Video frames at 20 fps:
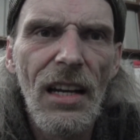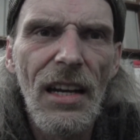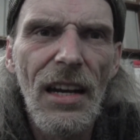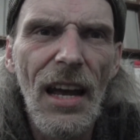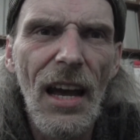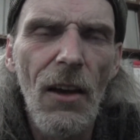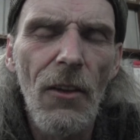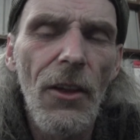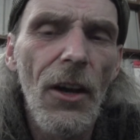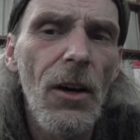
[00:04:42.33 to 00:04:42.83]

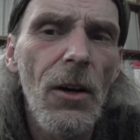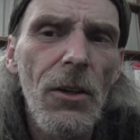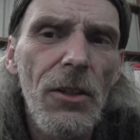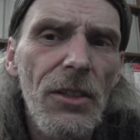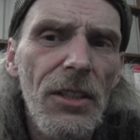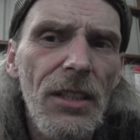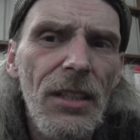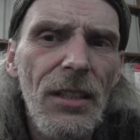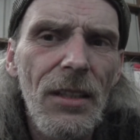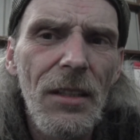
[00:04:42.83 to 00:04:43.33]
Now
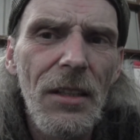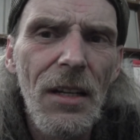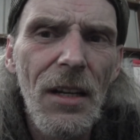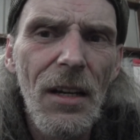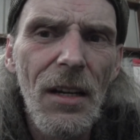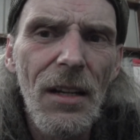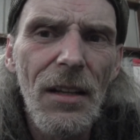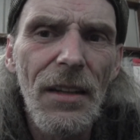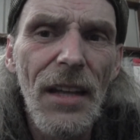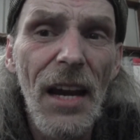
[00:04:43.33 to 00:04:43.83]
those,
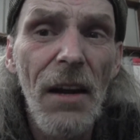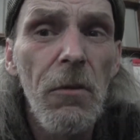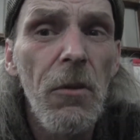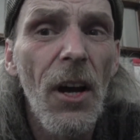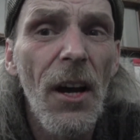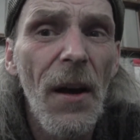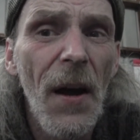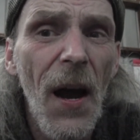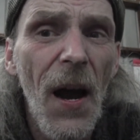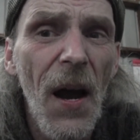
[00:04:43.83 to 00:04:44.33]
they
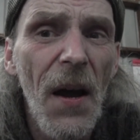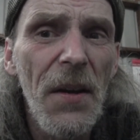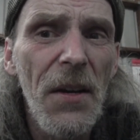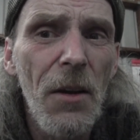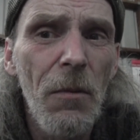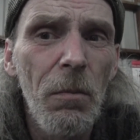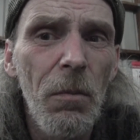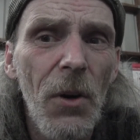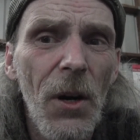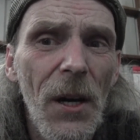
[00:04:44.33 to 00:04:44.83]
run high
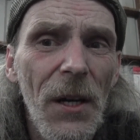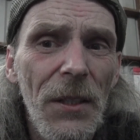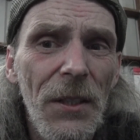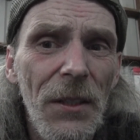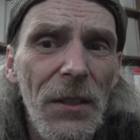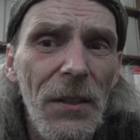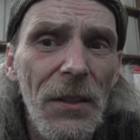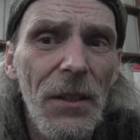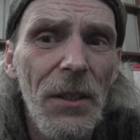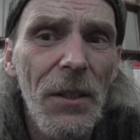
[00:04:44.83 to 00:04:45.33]

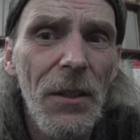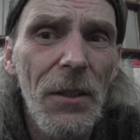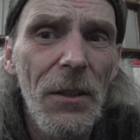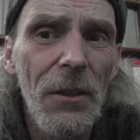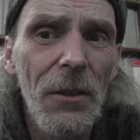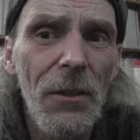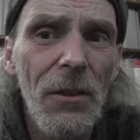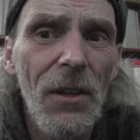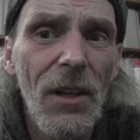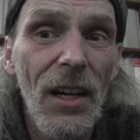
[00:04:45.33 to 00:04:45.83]
compression
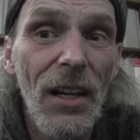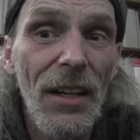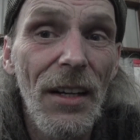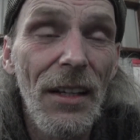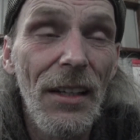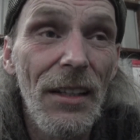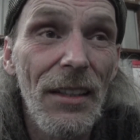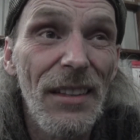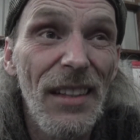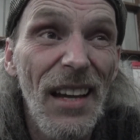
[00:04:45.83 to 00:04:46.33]
too.
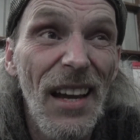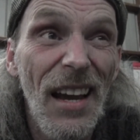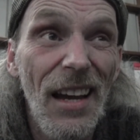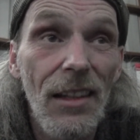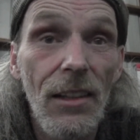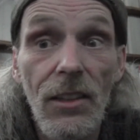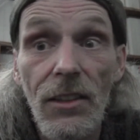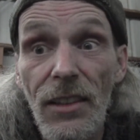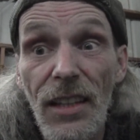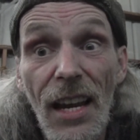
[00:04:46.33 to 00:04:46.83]

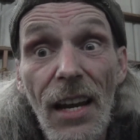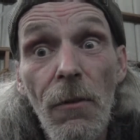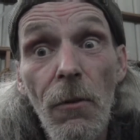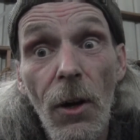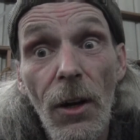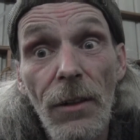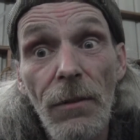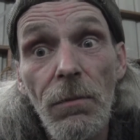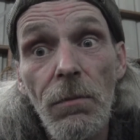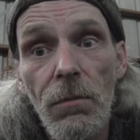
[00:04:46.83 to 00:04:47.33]
They
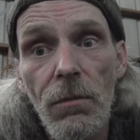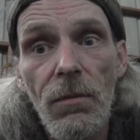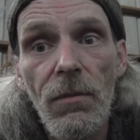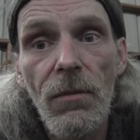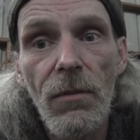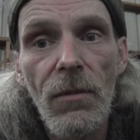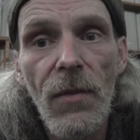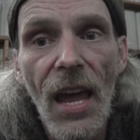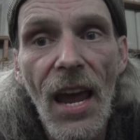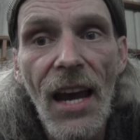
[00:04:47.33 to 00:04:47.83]
run
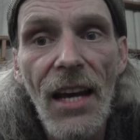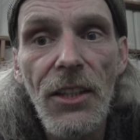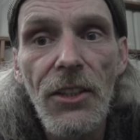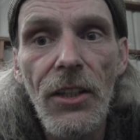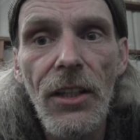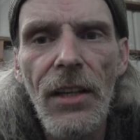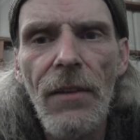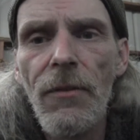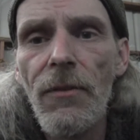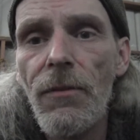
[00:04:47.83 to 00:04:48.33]

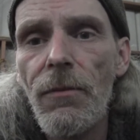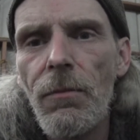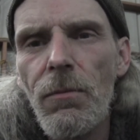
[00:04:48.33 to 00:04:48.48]
actually,